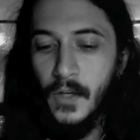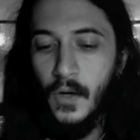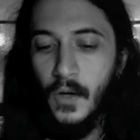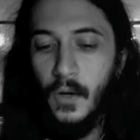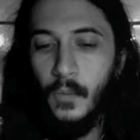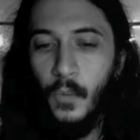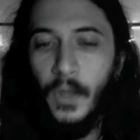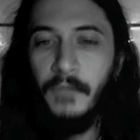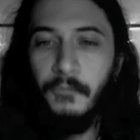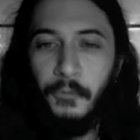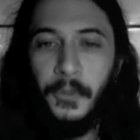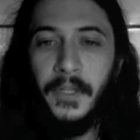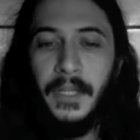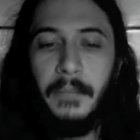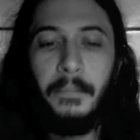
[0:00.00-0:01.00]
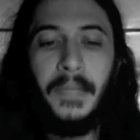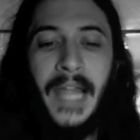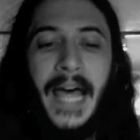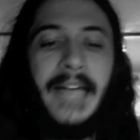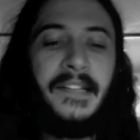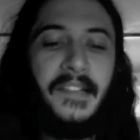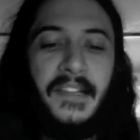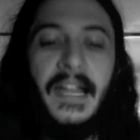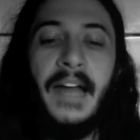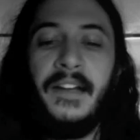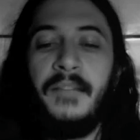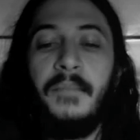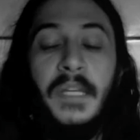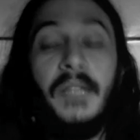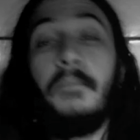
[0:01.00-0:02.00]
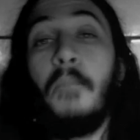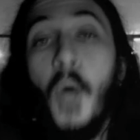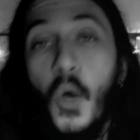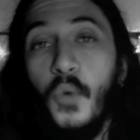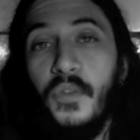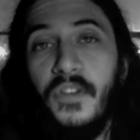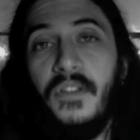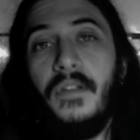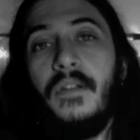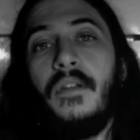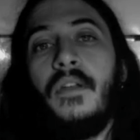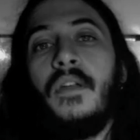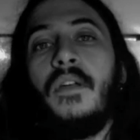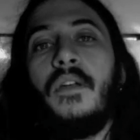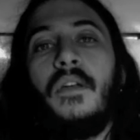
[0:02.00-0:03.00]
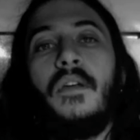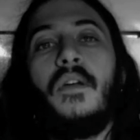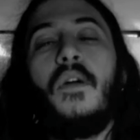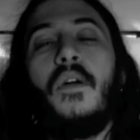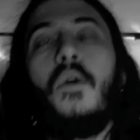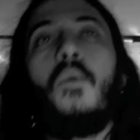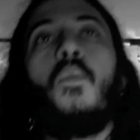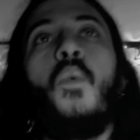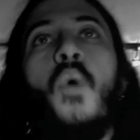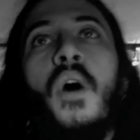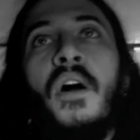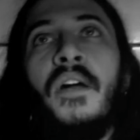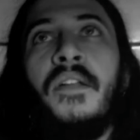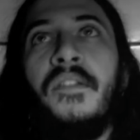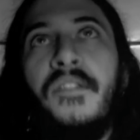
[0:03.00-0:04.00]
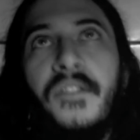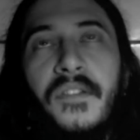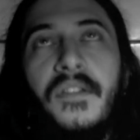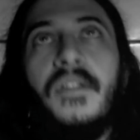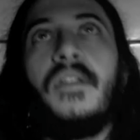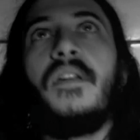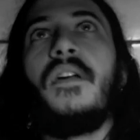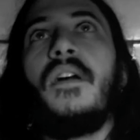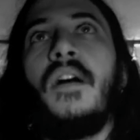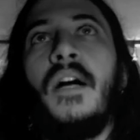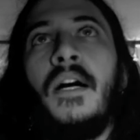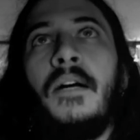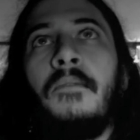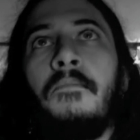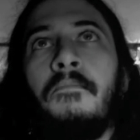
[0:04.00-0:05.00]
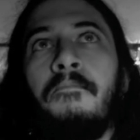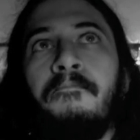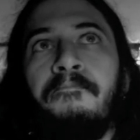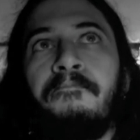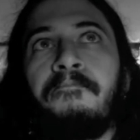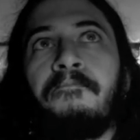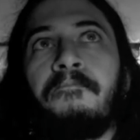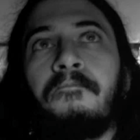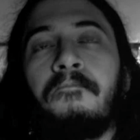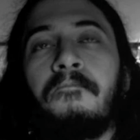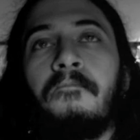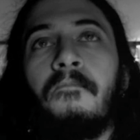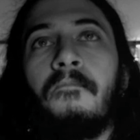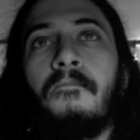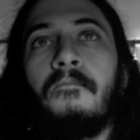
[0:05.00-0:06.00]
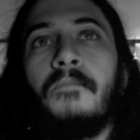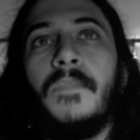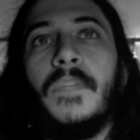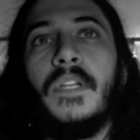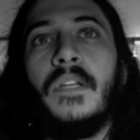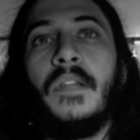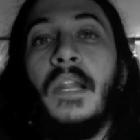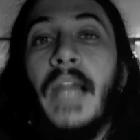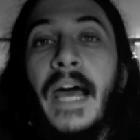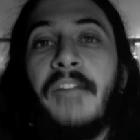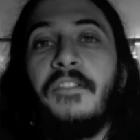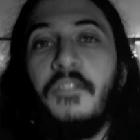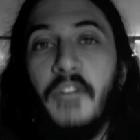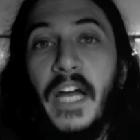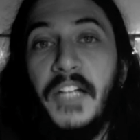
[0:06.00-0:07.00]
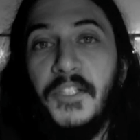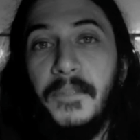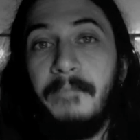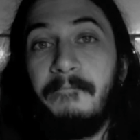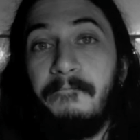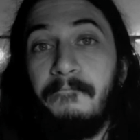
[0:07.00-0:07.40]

What really blindsided me the most was the last attraction,